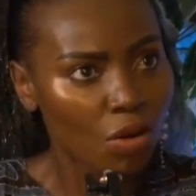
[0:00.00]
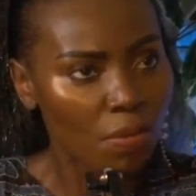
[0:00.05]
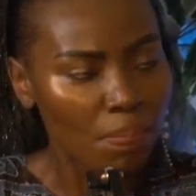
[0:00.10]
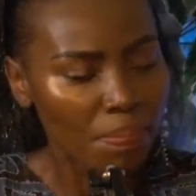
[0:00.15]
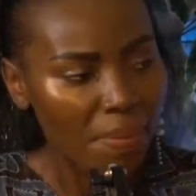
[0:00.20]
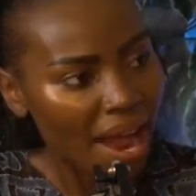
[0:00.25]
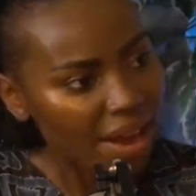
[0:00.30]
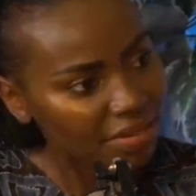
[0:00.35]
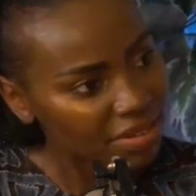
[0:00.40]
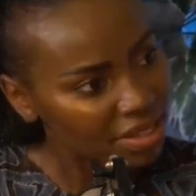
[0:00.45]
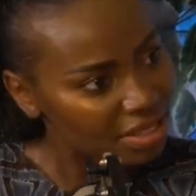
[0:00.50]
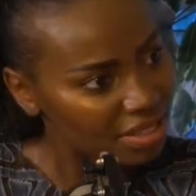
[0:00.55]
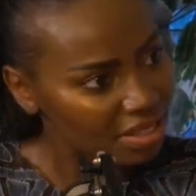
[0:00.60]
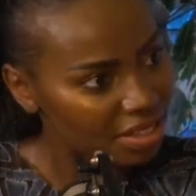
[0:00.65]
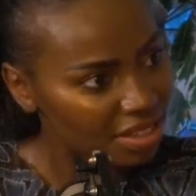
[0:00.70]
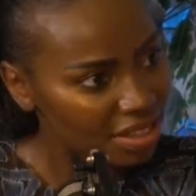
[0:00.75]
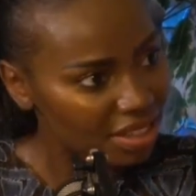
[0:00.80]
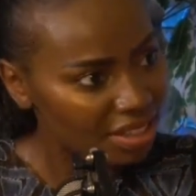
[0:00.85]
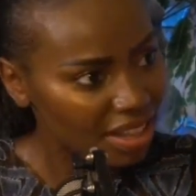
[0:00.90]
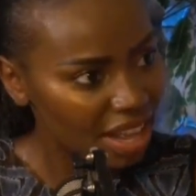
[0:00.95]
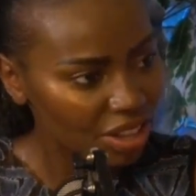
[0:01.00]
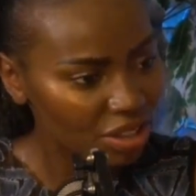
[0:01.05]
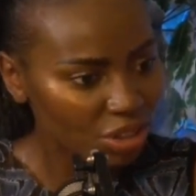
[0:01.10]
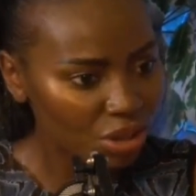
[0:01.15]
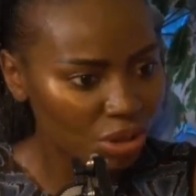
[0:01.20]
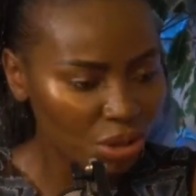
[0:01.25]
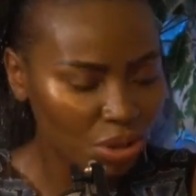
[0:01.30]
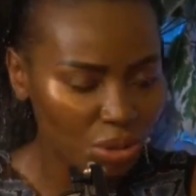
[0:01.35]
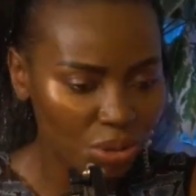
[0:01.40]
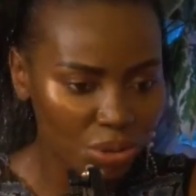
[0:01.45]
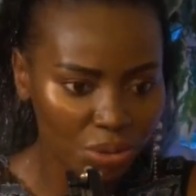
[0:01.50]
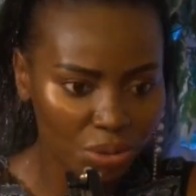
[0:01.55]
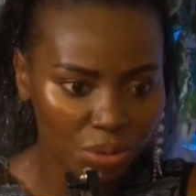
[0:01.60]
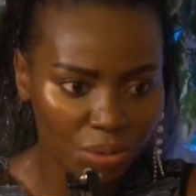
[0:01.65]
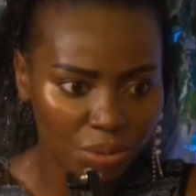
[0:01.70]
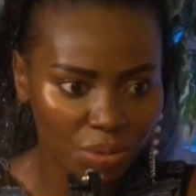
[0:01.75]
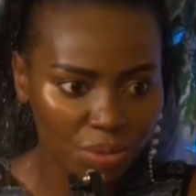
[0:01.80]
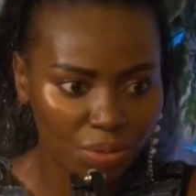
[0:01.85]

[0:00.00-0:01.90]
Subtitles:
comparison that you